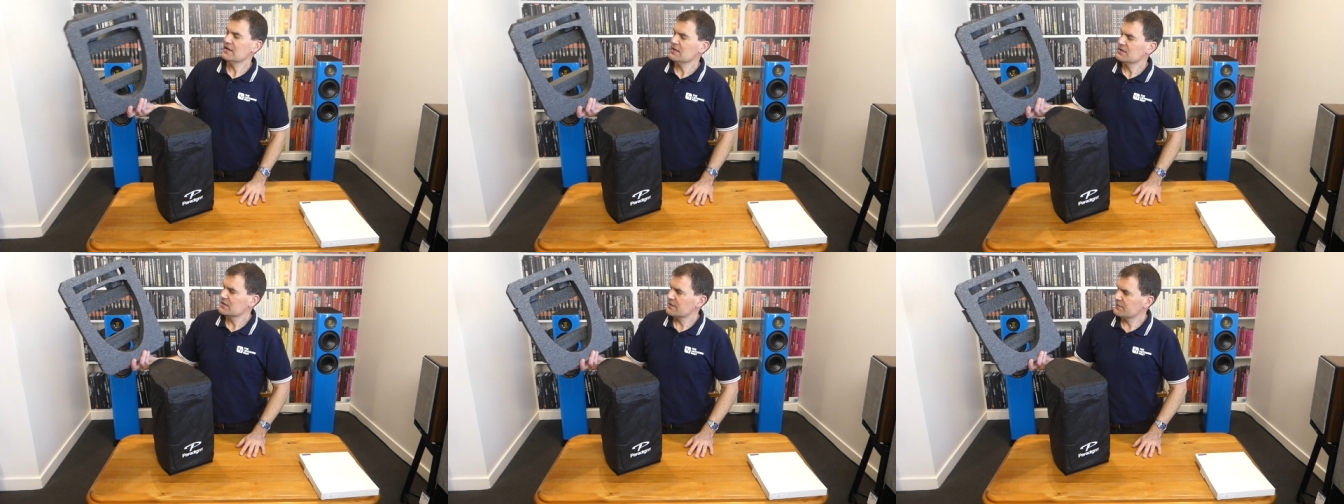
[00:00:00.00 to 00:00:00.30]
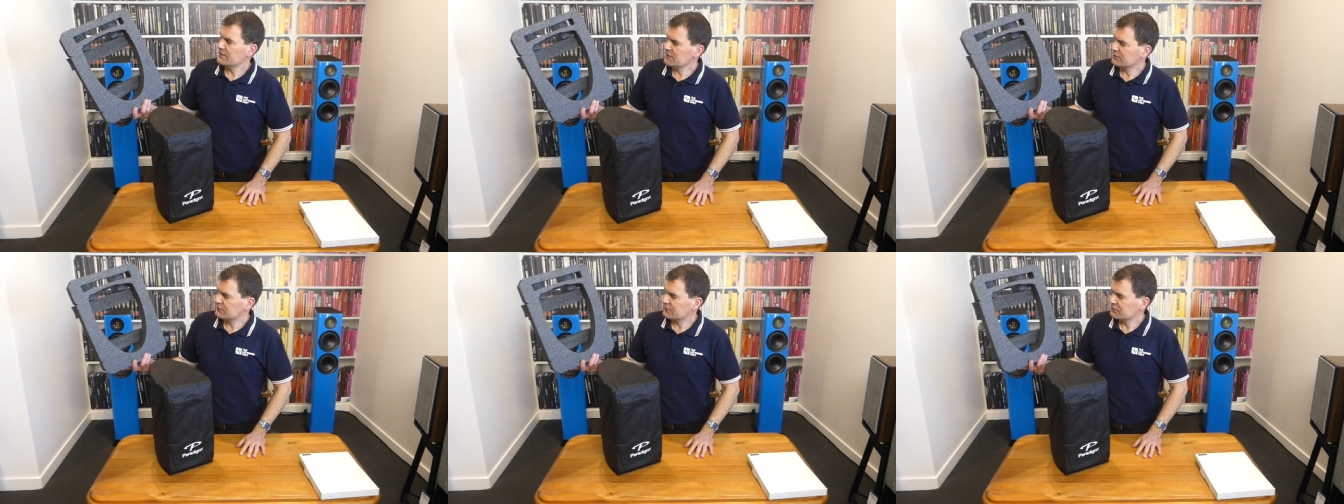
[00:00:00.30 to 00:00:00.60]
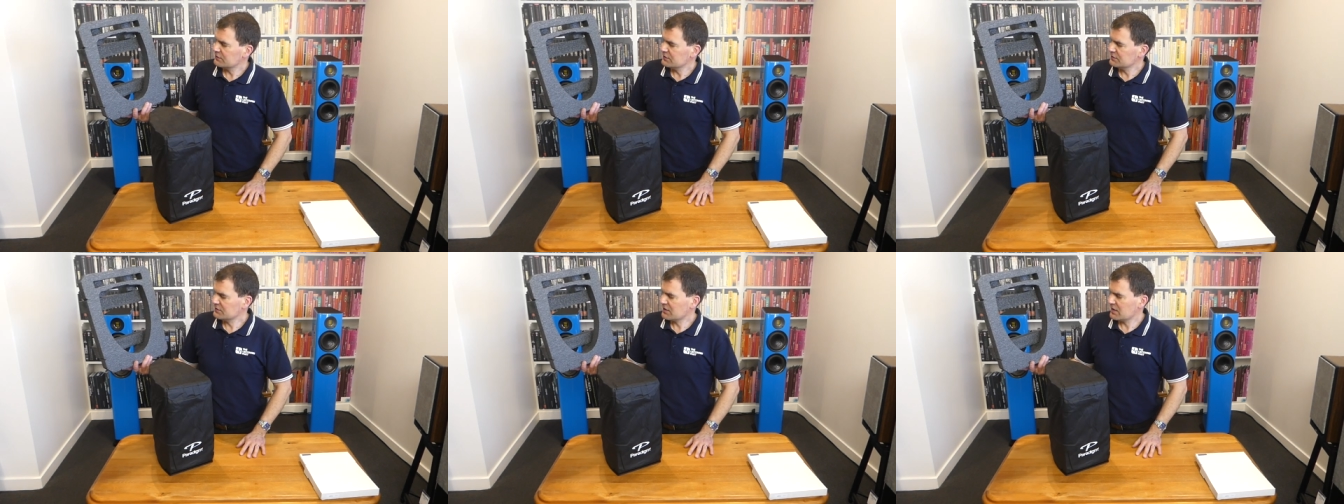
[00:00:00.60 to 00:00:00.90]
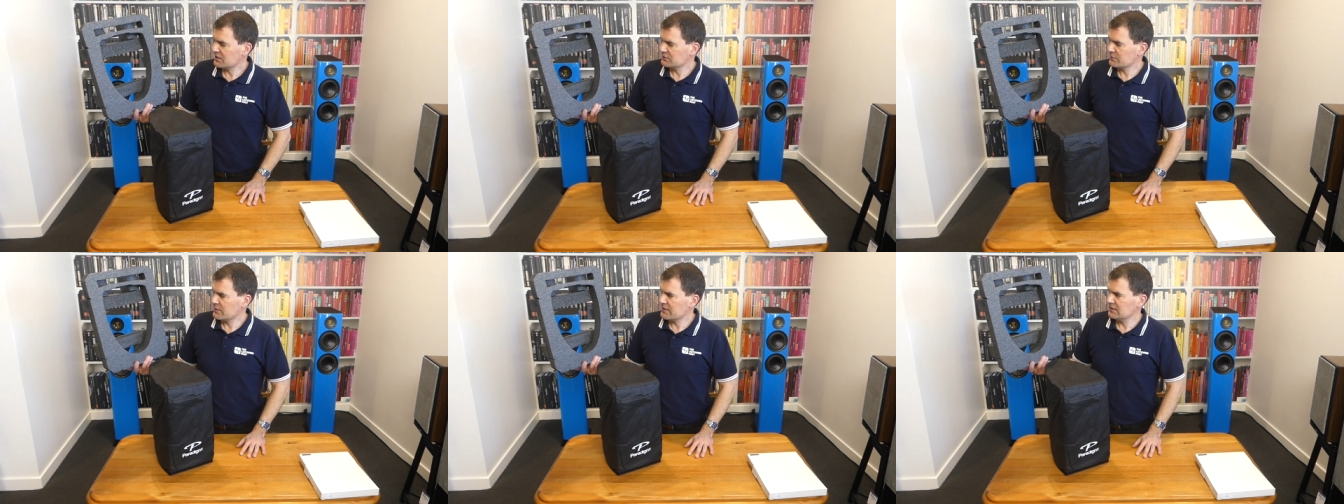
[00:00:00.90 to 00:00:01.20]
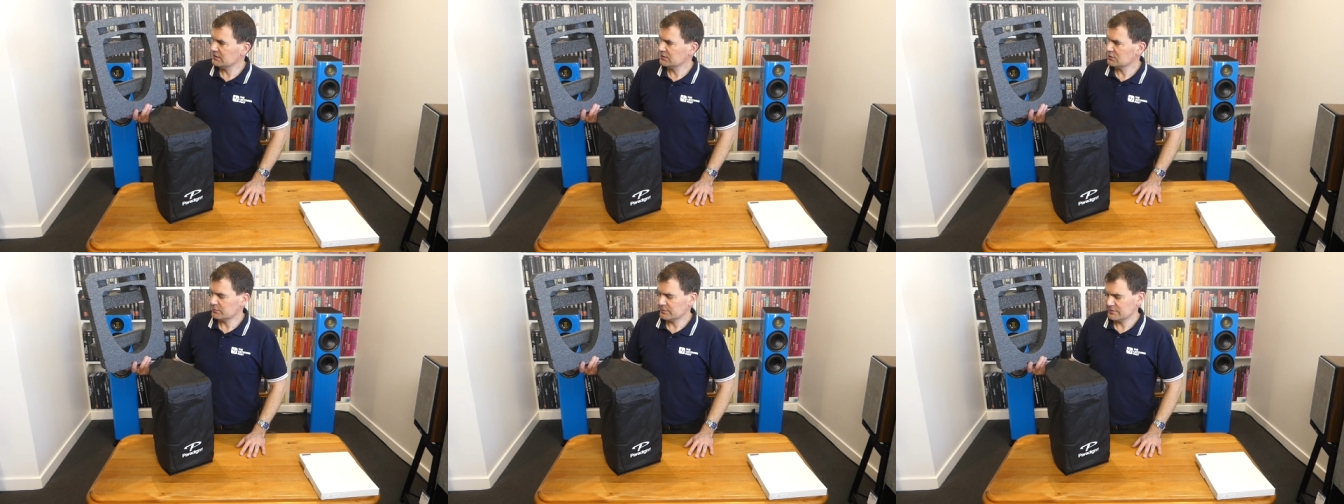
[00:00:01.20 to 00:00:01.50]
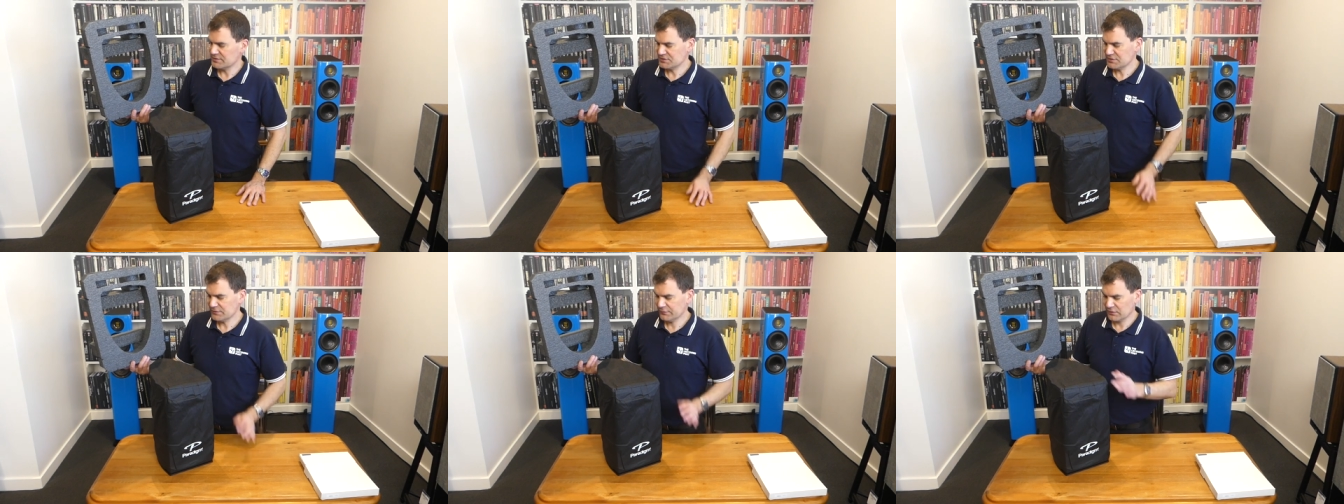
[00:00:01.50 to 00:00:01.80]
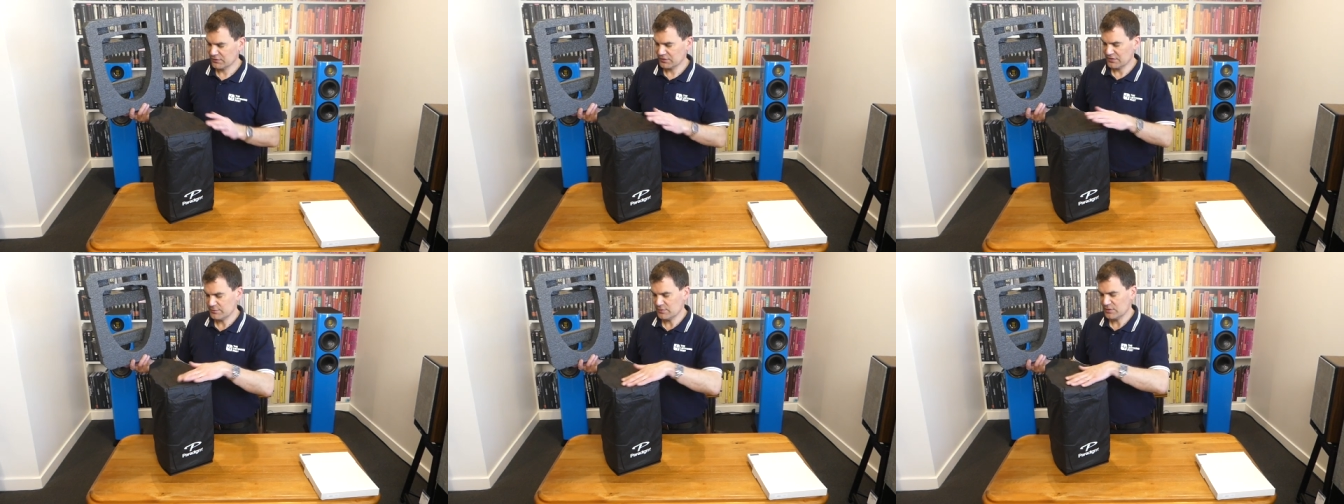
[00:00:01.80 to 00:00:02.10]
Now this is cut away a little bit
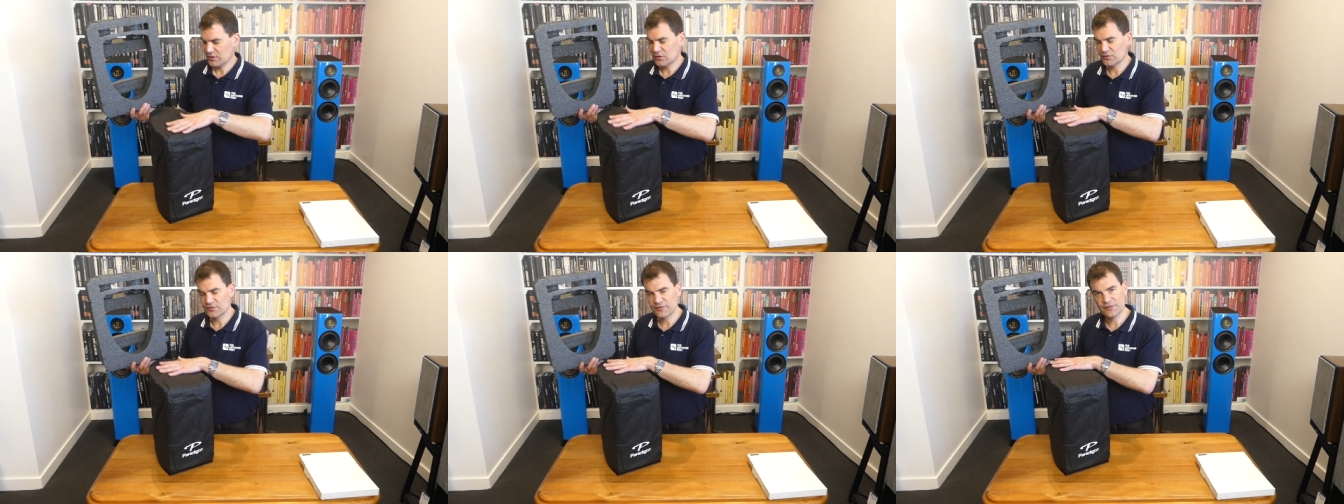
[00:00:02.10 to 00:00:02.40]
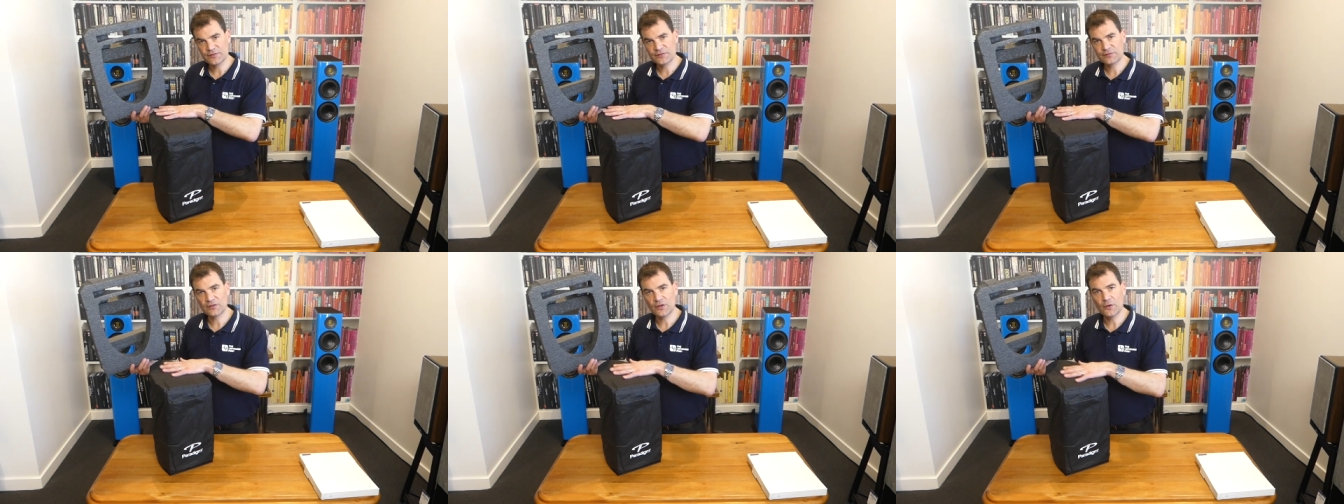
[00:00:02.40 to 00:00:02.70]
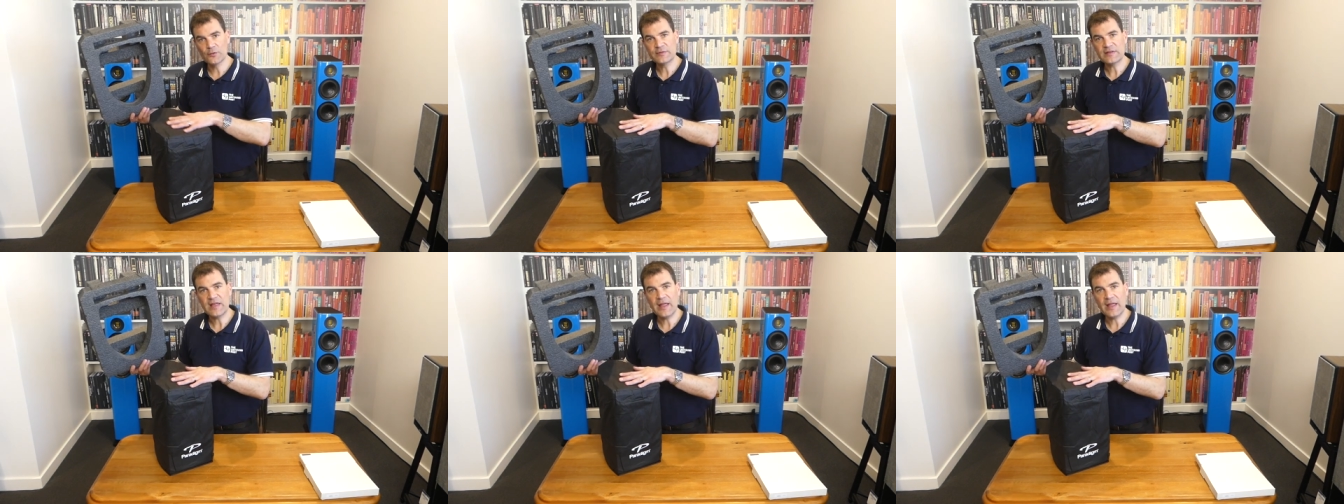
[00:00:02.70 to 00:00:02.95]
differently because of the sloped